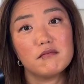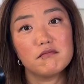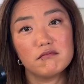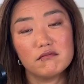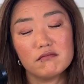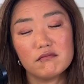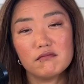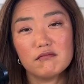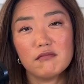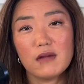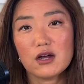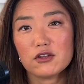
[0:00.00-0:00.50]

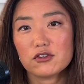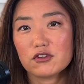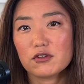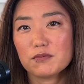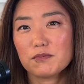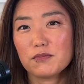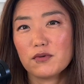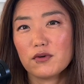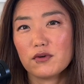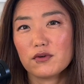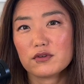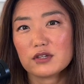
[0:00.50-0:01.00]

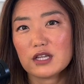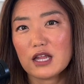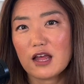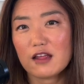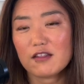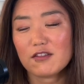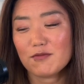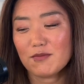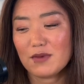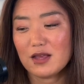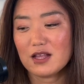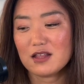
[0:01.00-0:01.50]
multiple
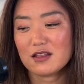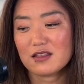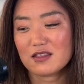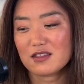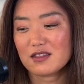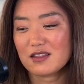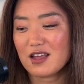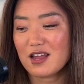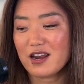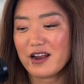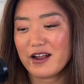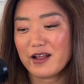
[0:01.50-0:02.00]
classmates
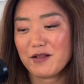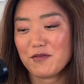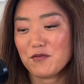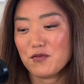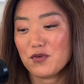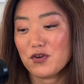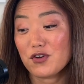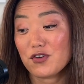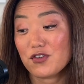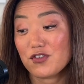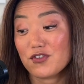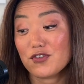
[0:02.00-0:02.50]
that
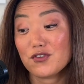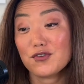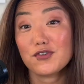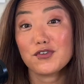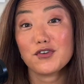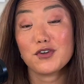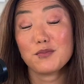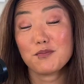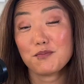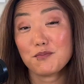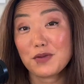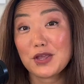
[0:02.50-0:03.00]
we're still
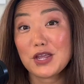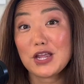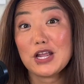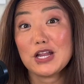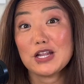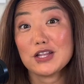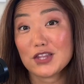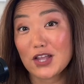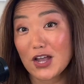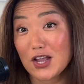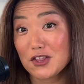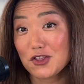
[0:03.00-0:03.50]
being in
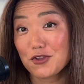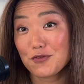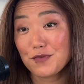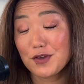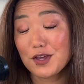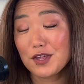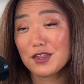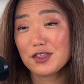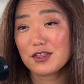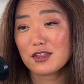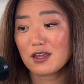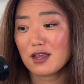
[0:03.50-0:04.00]
touch
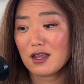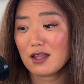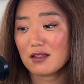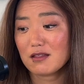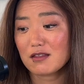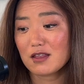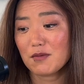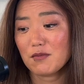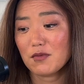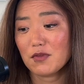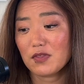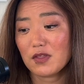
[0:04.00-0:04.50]
with, and
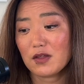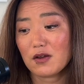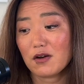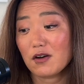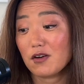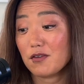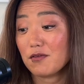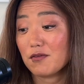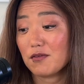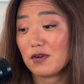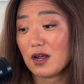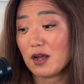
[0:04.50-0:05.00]
some of
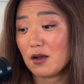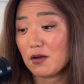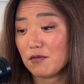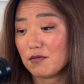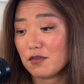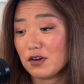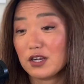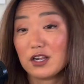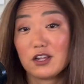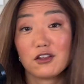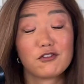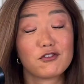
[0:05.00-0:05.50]
them are
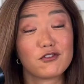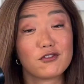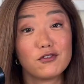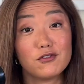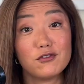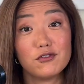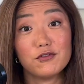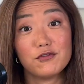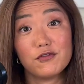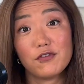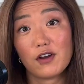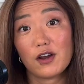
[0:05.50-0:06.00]
really
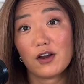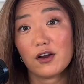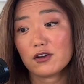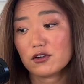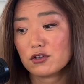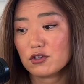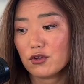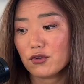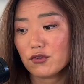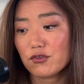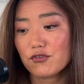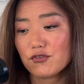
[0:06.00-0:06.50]
still very
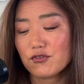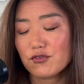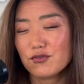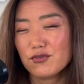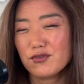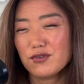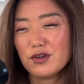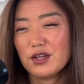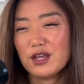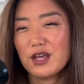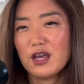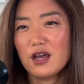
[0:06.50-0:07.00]
close to.
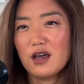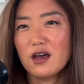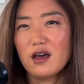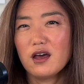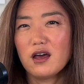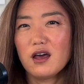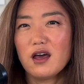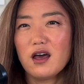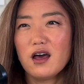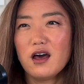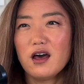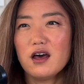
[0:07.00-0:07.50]

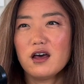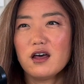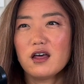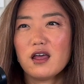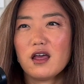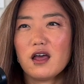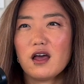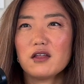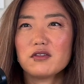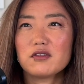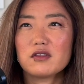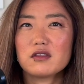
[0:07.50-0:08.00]

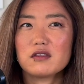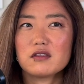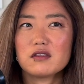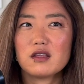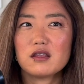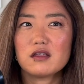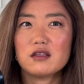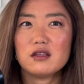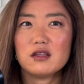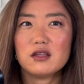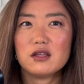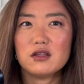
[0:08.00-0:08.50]

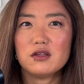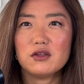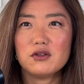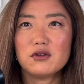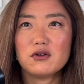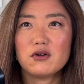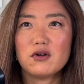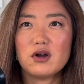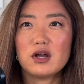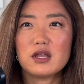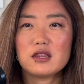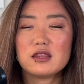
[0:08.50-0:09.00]

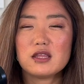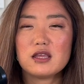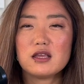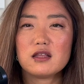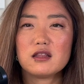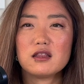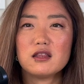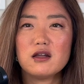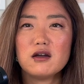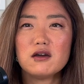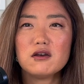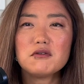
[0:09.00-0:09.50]
I think
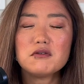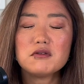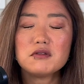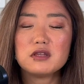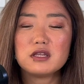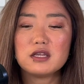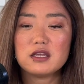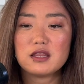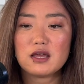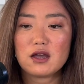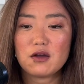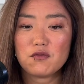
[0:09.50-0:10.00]
not
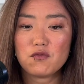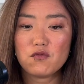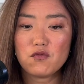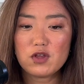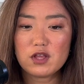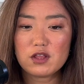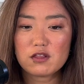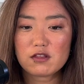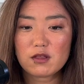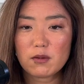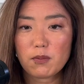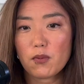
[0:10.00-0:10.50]
only that we
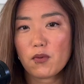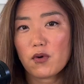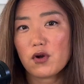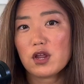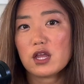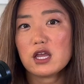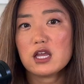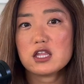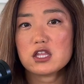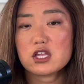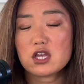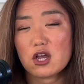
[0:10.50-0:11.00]
support
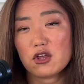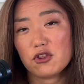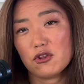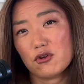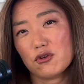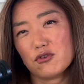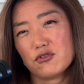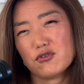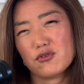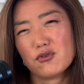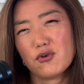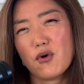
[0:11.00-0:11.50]
each other
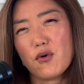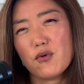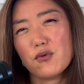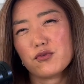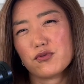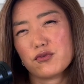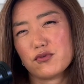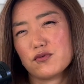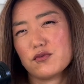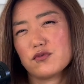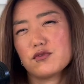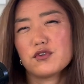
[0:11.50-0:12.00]
to go
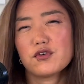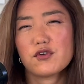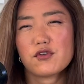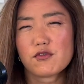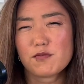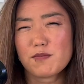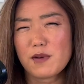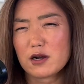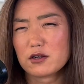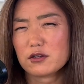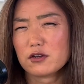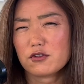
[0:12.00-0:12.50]
through nurse
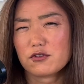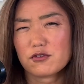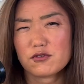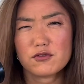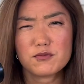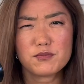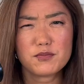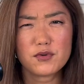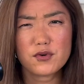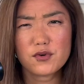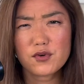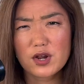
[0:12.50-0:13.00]
practitioner
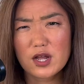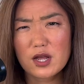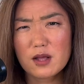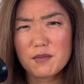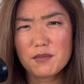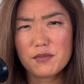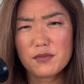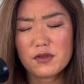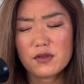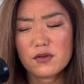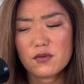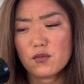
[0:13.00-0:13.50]

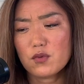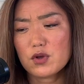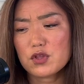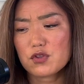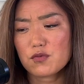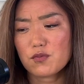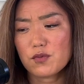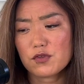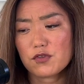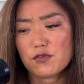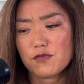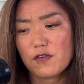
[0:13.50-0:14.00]
program, which
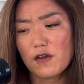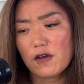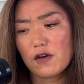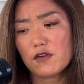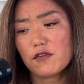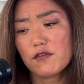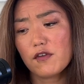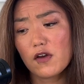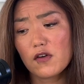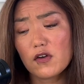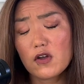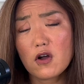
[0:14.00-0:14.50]
was very,
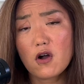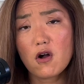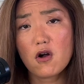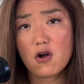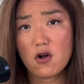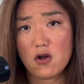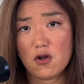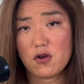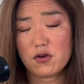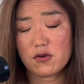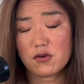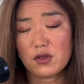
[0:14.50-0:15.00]
very
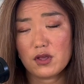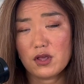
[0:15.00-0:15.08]
hard,